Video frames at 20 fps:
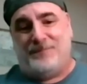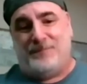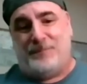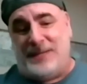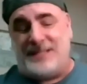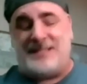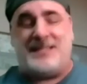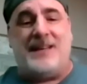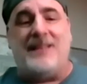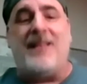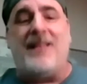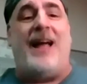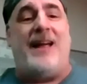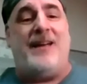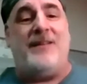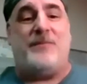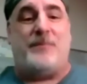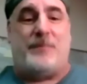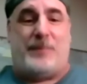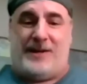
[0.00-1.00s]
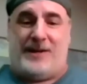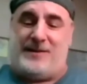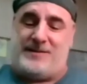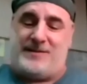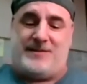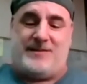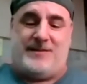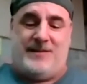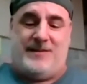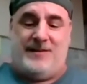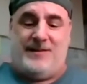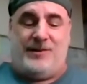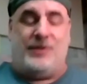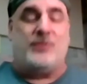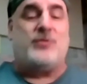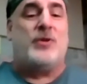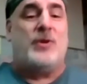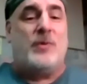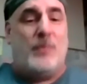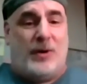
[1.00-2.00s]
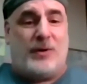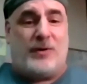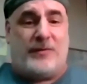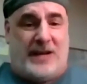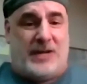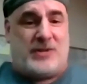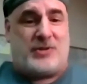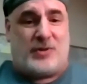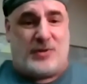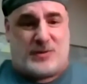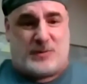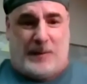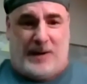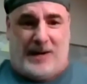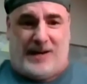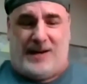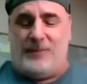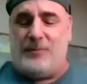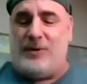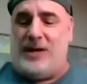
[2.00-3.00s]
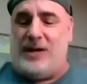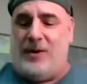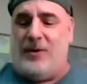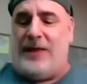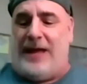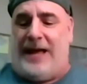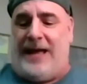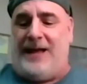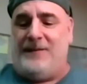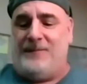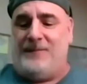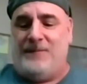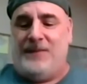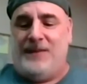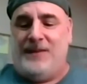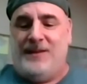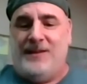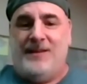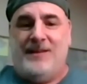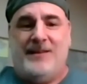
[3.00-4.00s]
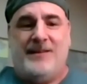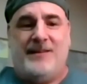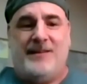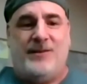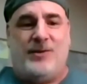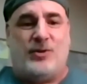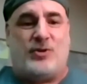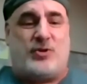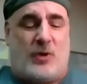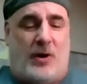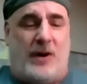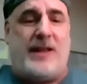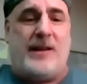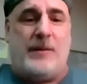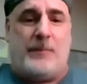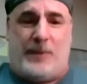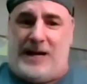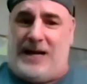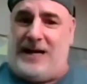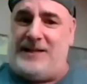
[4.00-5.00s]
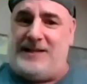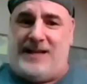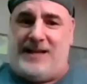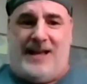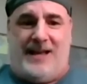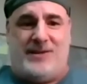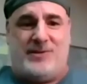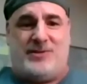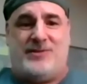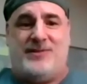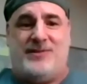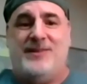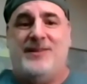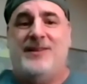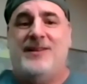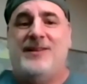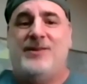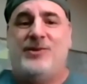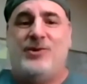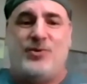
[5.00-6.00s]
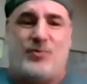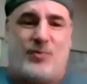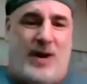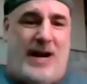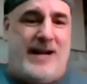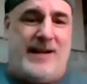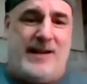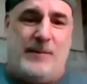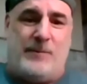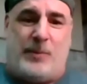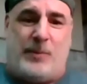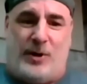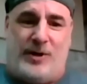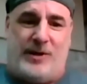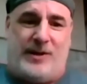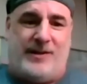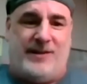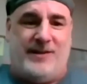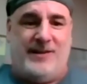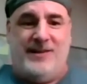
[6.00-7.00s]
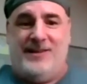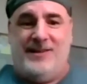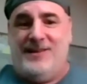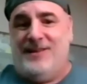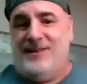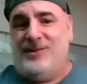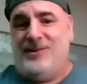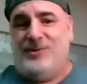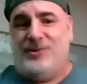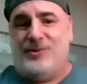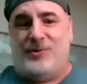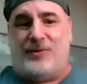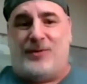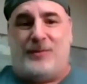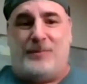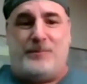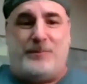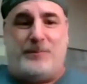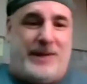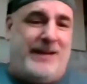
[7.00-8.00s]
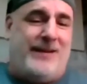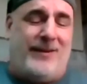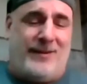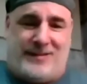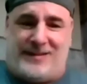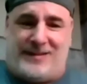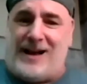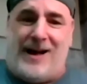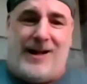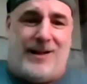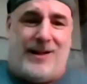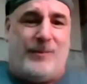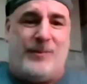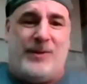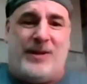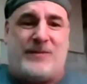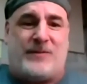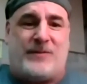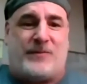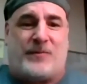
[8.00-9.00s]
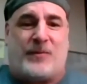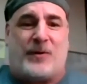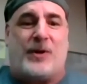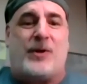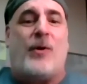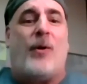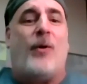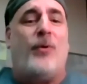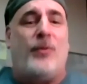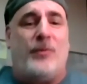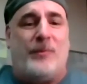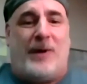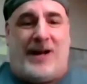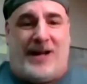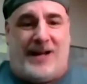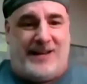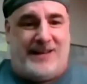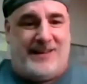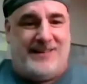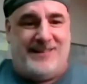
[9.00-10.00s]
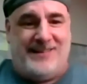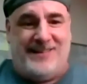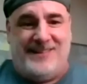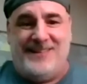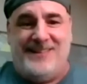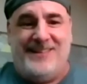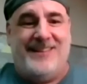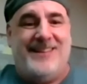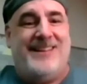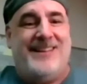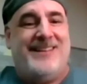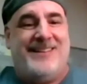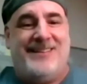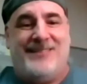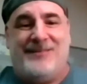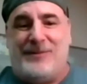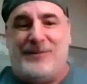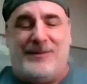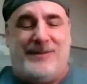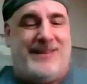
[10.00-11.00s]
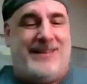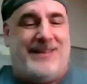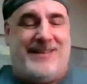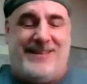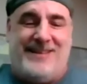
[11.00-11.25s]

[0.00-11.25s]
busy life, because you do the motivational speaking. We know that. You're starting the podcast. You're writing the book. You're the Beatles columnist for Goldmine. I mean,